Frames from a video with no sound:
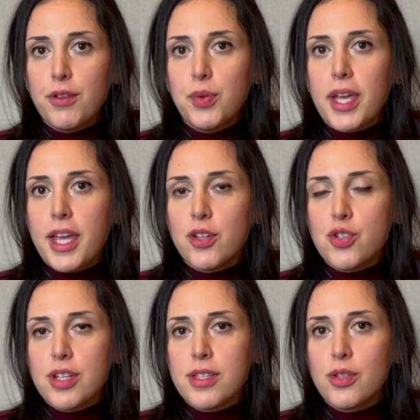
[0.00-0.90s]
You can't
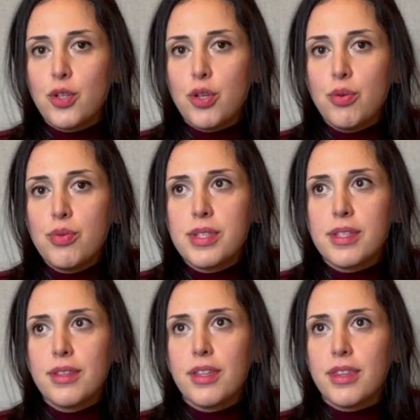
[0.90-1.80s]
just use
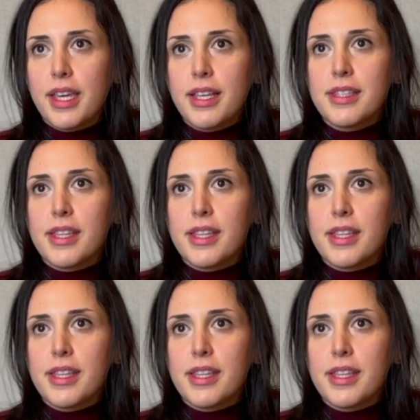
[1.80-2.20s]
the things